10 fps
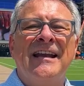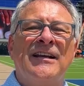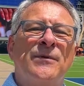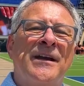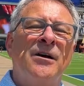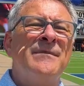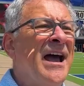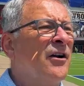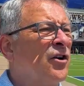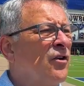As we come
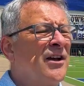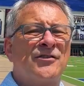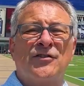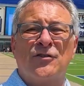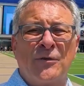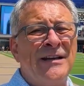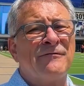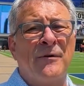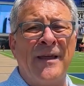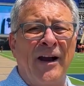down across the
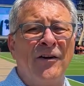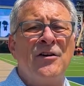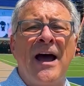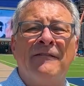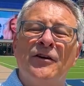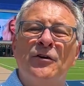street from there, you have the